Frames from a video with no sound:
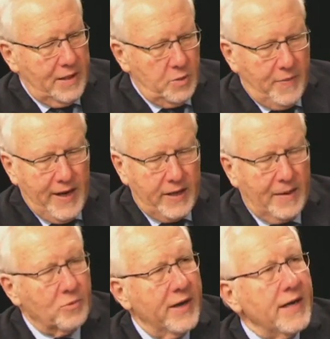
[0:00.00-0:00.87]
let's back
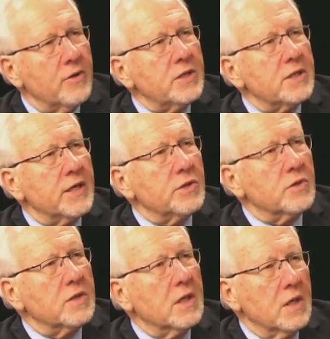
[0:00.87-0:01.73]
up. Right now, it's
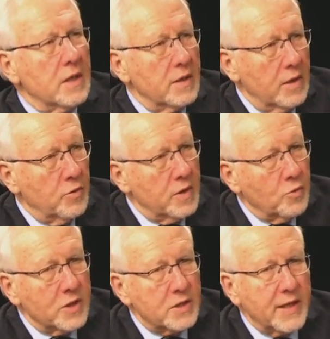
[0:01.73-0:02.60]
scheduled.
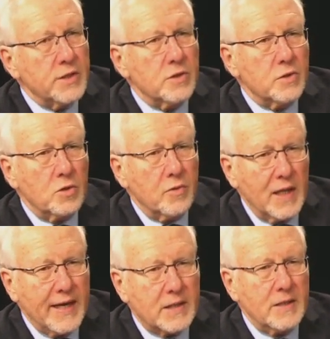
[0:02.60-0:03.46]
We're scheduled to
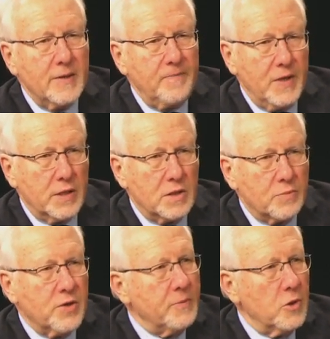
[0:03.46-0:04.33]
elect a
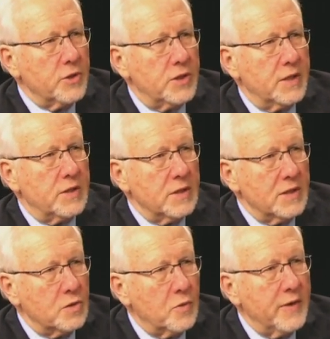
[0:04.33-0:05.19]
Supreme Court justice
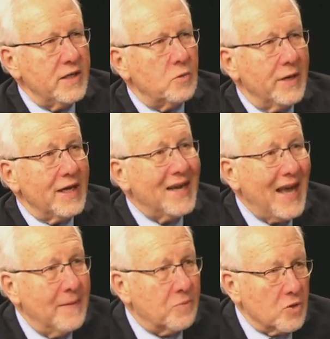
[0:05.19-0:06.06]
in 2020 in
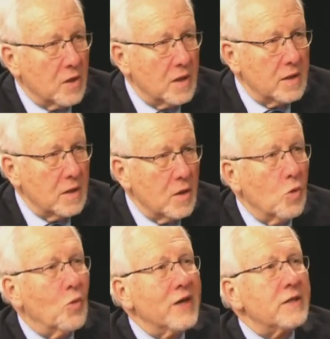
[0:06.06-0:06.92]
April. Yep.
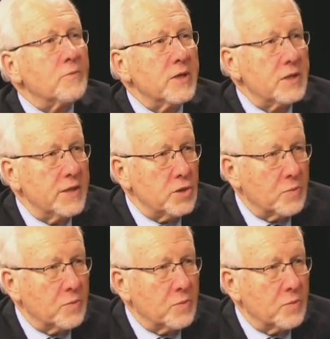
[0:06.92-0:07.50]
With the presidential